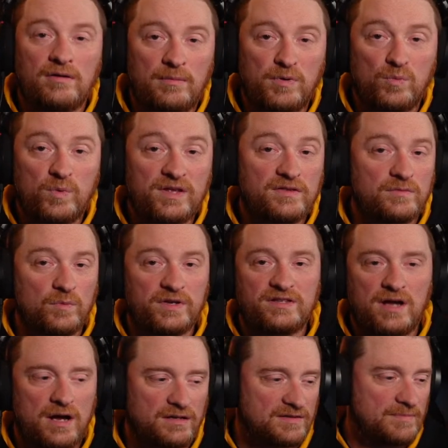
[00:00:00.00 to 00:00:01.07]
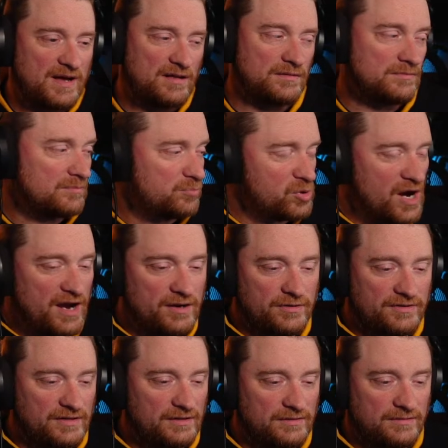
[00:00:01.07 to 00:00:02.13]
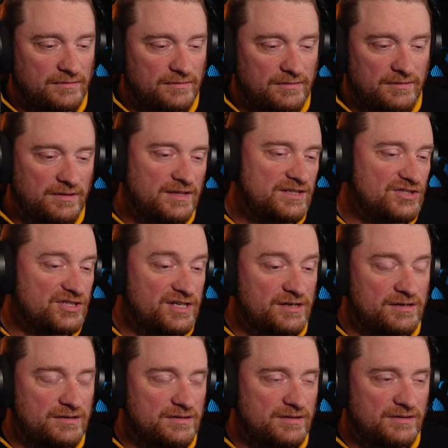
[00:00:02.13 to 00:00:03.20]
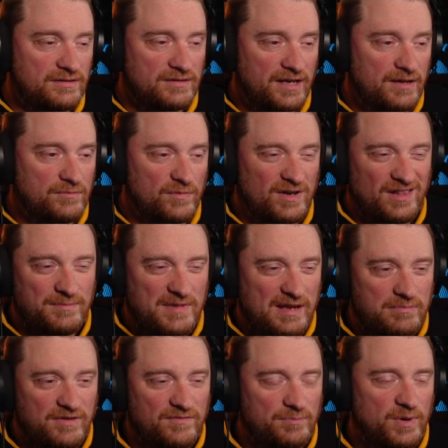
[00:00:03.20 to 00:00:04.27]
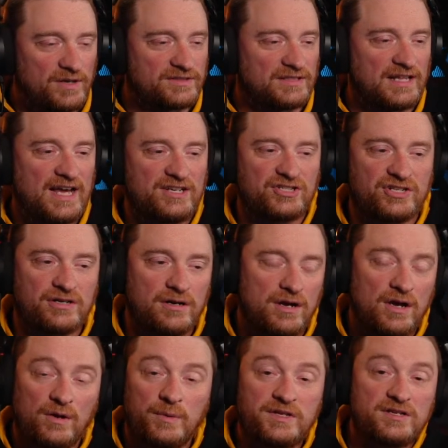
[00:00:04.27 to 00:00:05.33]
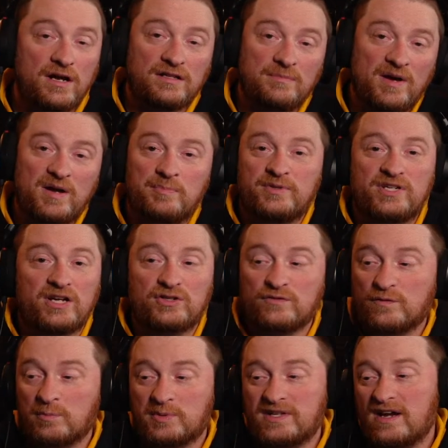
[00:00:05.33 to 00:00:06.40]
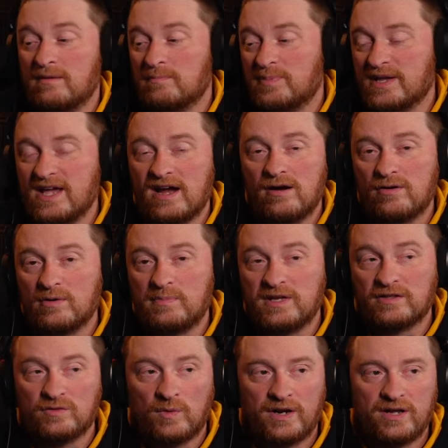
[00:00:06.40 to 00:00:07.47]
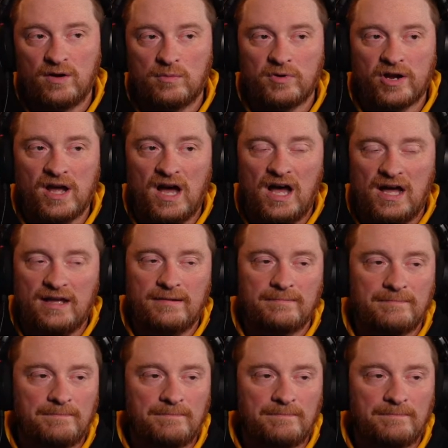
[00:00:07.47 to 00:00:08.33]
I mean, we talked about prior to this year and really maybe even parts of last year, we talked about a potential for Peguero to be a 20 homer guy.